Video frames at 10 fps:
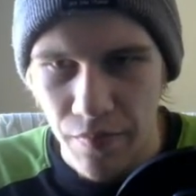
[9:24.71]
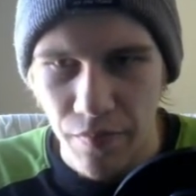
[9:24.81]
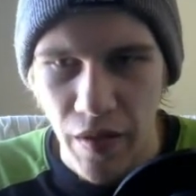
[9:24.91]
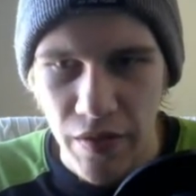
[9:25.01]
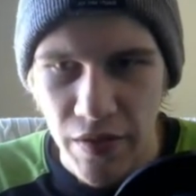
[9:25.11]

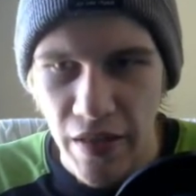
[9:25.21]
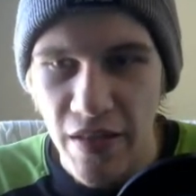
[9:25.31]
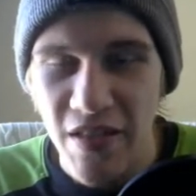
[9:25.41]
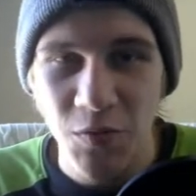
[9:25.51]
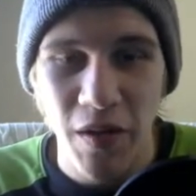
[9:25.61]
months, and
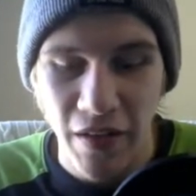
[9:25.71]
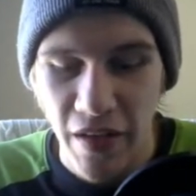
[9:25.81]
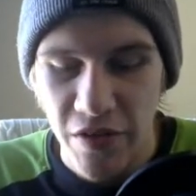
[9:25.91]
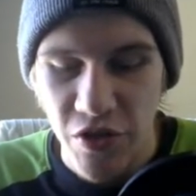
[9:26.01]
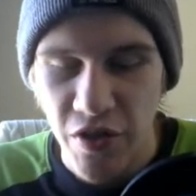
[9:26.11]
this is where it
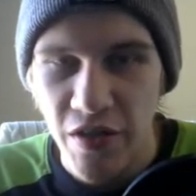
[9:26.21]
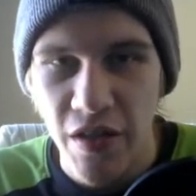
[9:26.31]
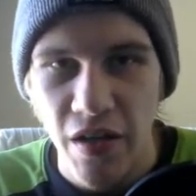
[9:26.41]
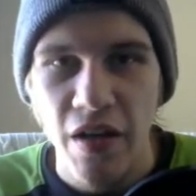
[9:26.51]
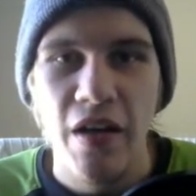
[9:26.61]
gets tricky,